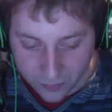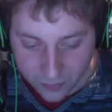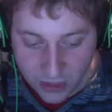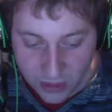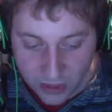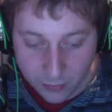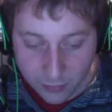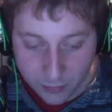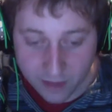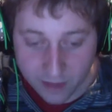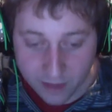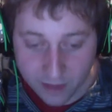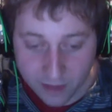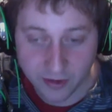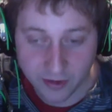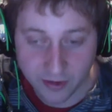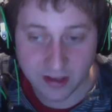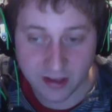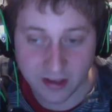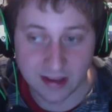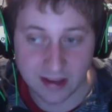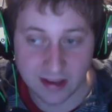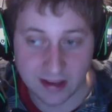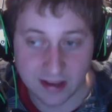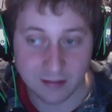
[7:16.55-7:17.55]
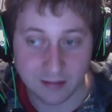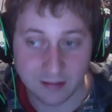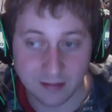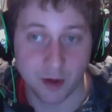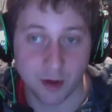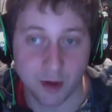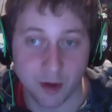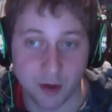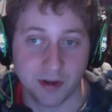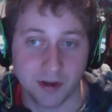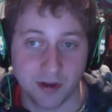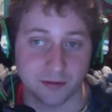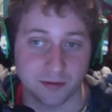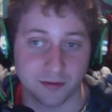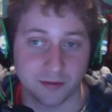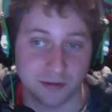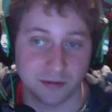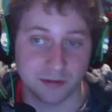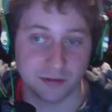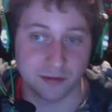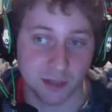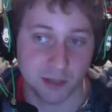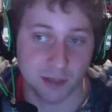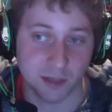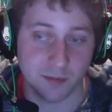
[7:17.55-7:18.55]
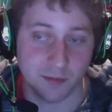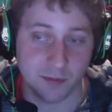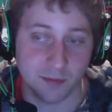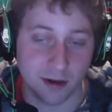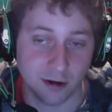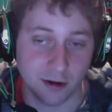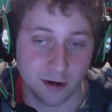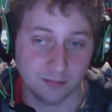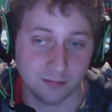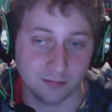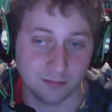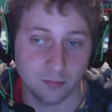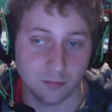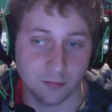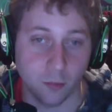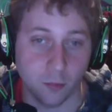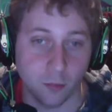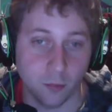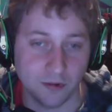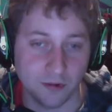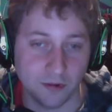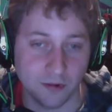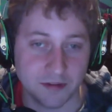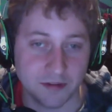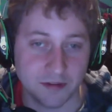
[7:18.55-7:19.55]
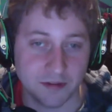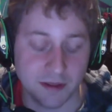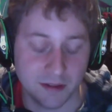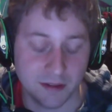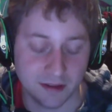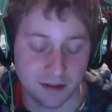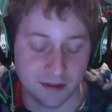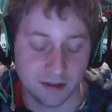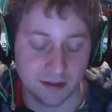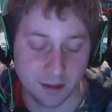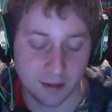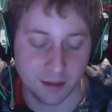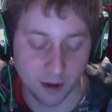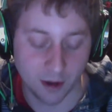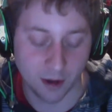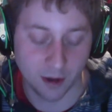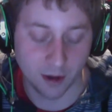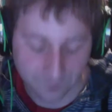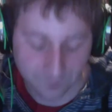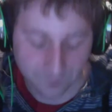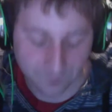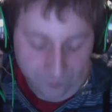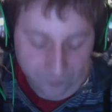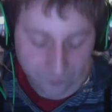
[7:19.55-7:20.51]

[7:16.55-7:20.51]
But I feel like him knowing his rules a little bit better would have sped the game up.